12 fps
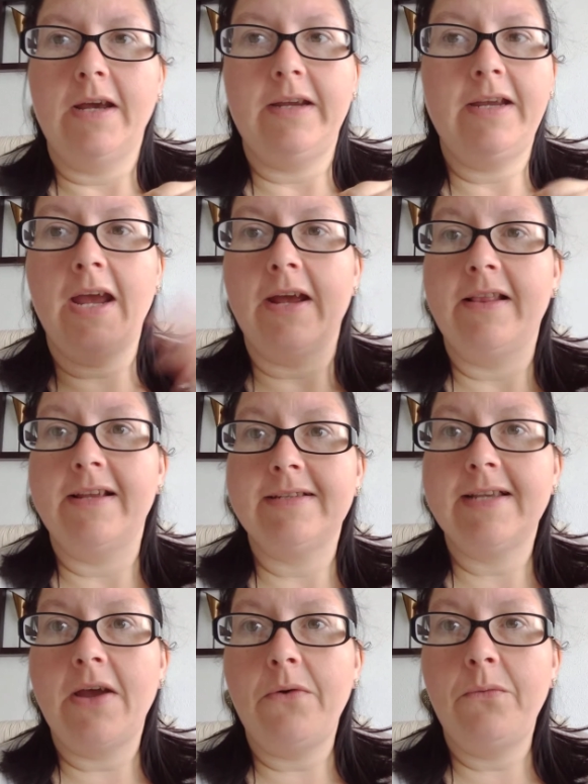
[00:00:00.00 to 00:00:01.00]
Yeah,
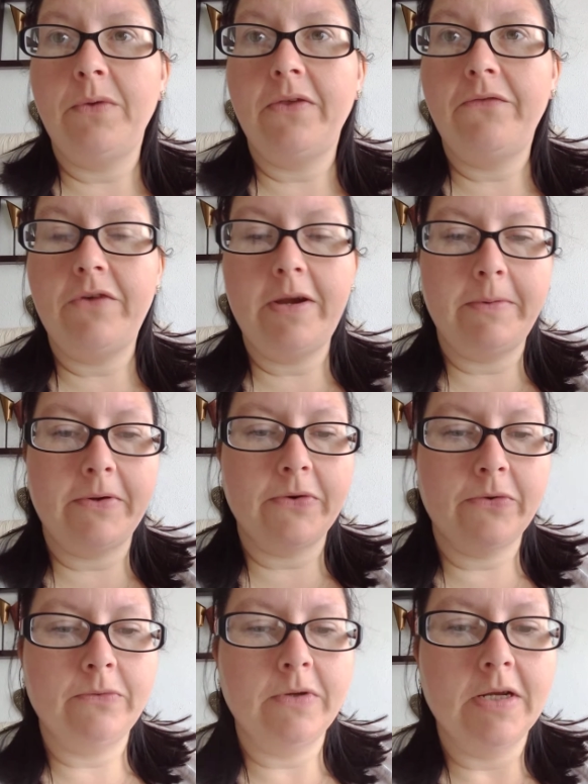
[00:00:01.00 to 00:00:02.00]
let's get on with the freebie
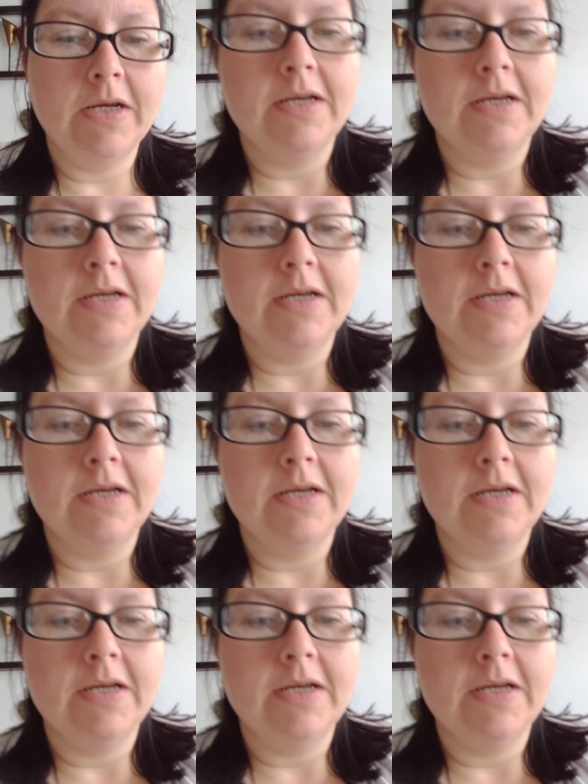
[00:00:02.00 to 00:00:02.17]
haul.